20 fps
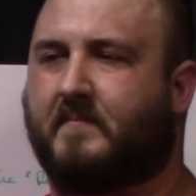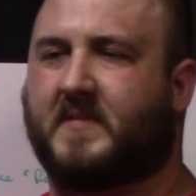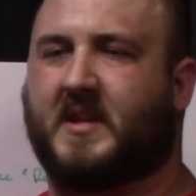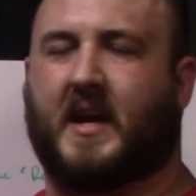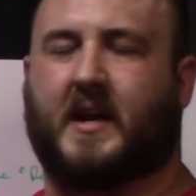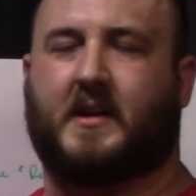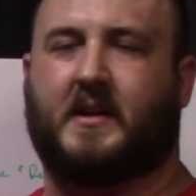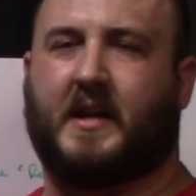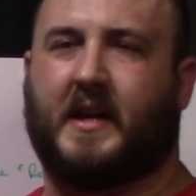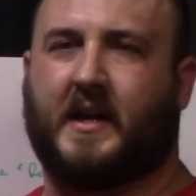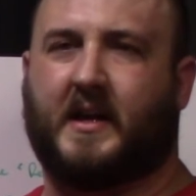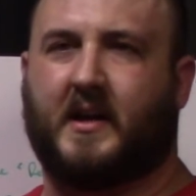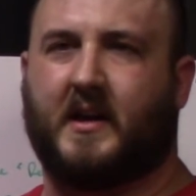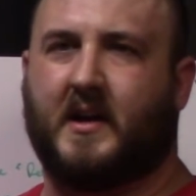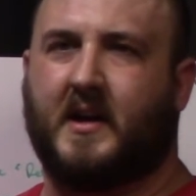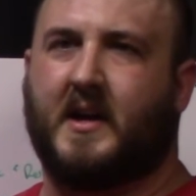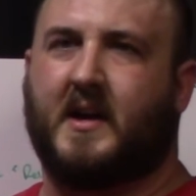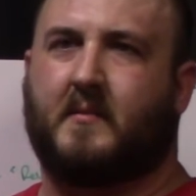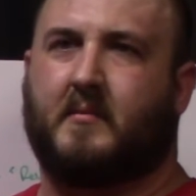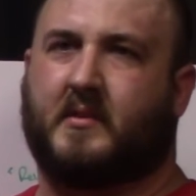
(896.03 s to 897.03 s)
technique,
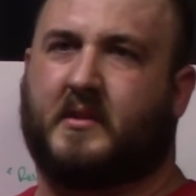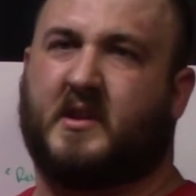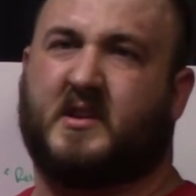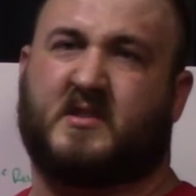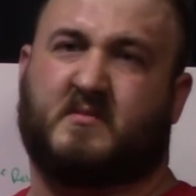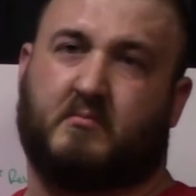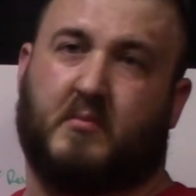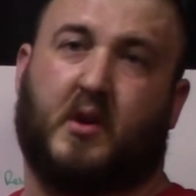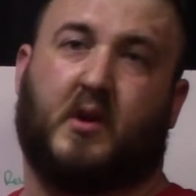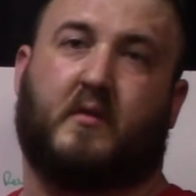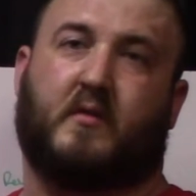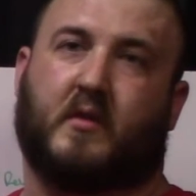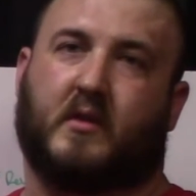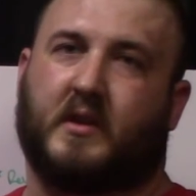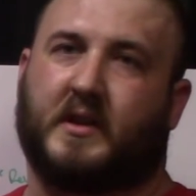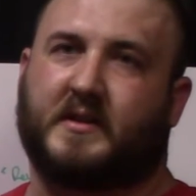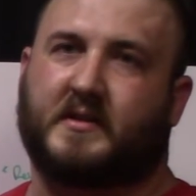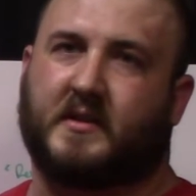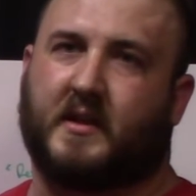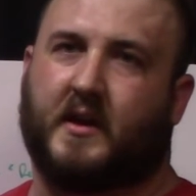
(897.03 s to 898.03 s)
but they just move
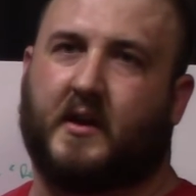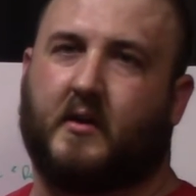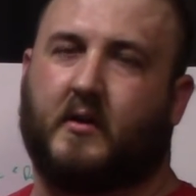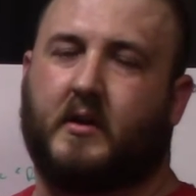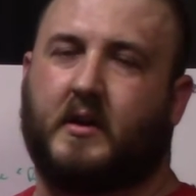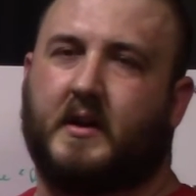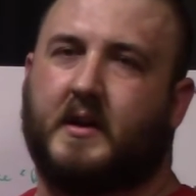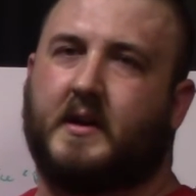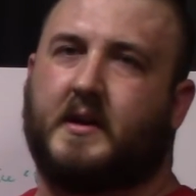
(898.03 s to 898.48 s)
really slow.